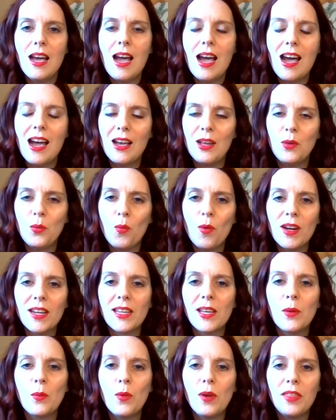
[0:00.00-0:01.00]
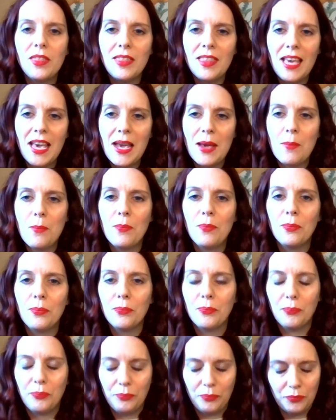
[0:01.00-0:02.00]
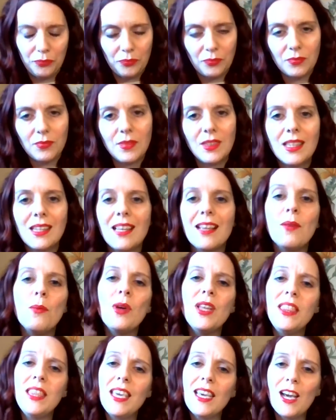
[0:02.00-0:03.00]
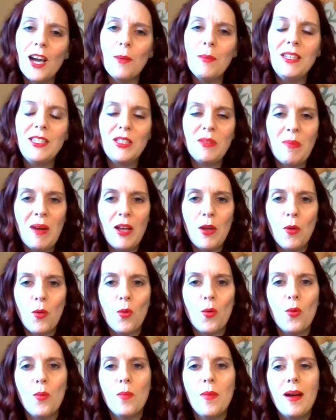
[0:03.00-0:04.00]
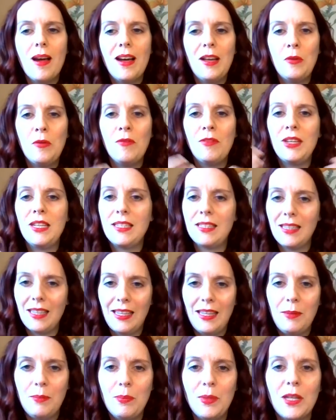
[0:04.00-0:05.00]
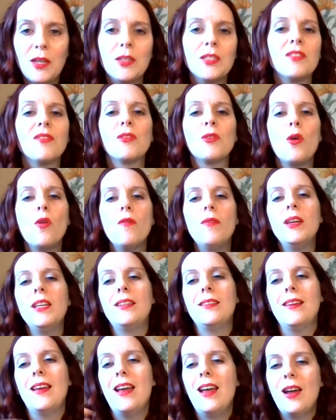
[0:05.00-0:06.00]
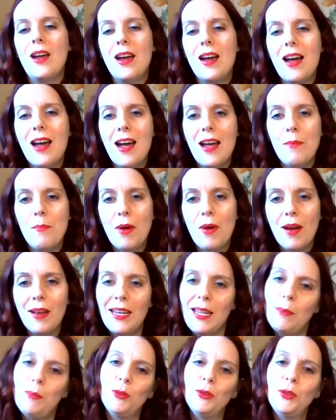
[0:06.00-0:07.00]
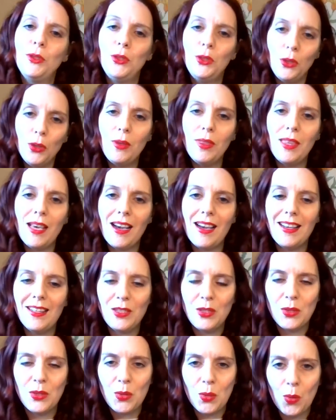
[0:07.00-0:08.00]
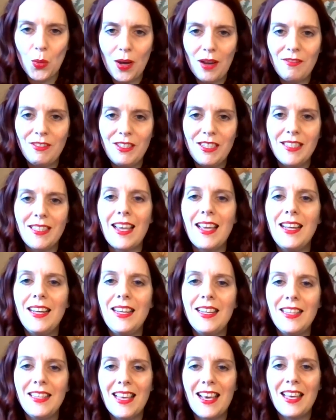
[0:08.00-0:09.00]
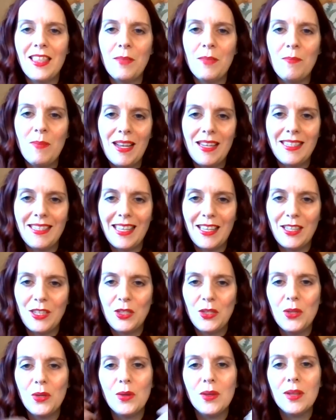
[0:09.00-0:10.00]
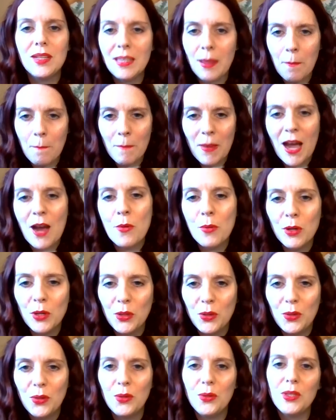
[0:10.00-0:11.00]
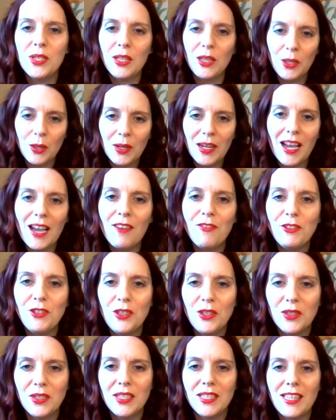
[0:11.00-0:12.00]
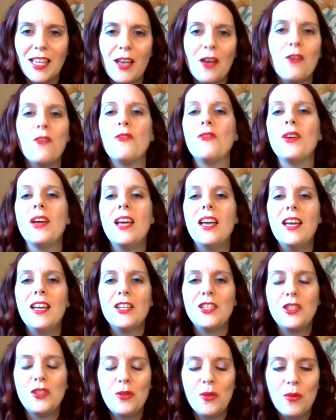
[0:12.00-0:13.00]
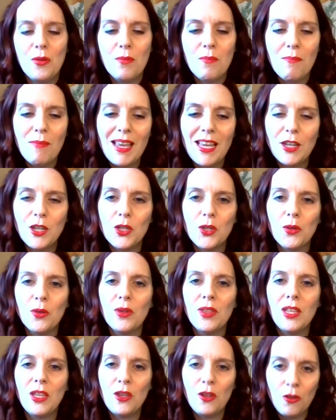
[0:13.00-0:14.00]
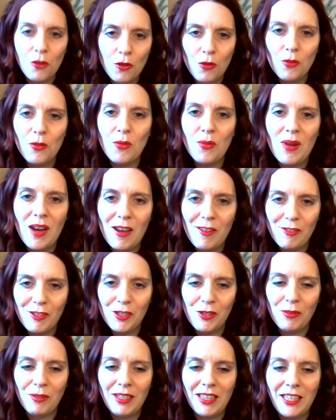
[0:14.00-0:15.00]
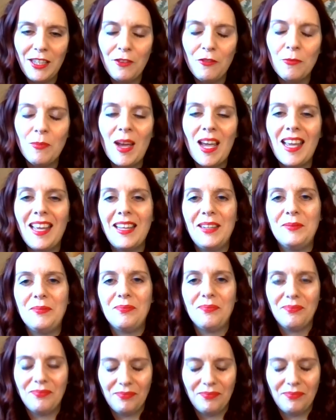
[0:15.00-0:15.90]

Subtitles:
and working with them when they come into my home. And obviously, because of COVID, I'm unable to do that. So I've decided that the best thing to do is empower you to look after yourself, to make sure that you know how to relieve pain.